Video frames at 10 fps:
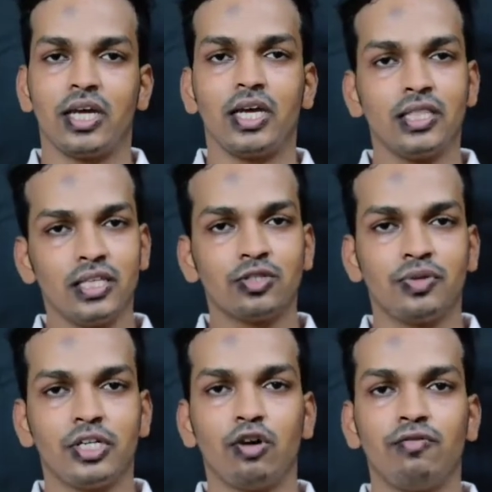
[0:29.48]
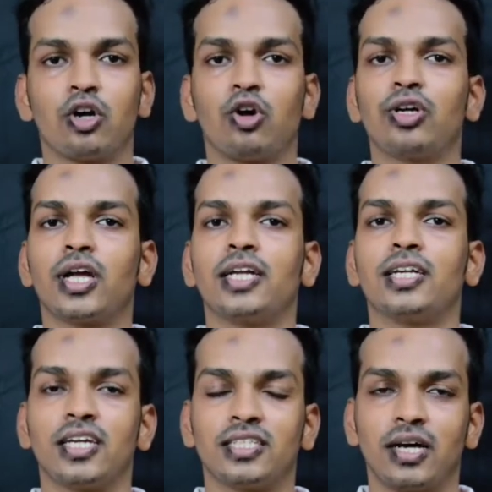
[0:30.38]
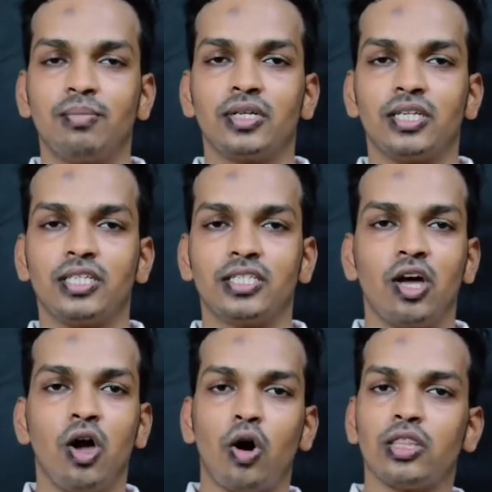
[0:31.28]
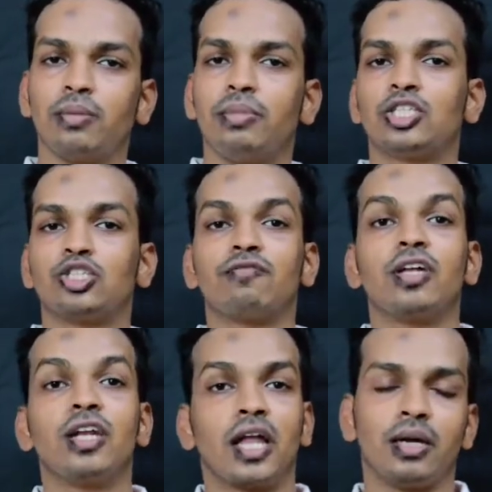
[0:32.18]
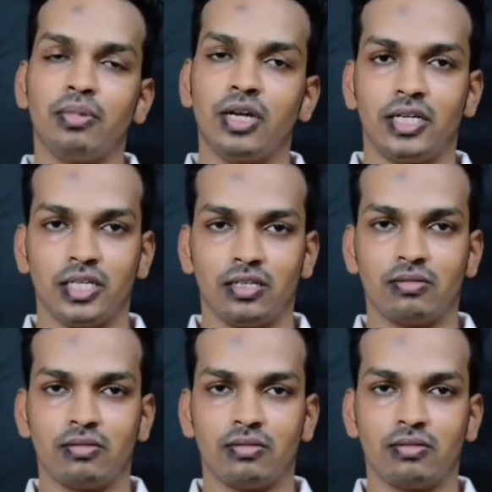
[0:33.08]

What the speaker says: In this video, we are going to categorize companies on the basis of the liability.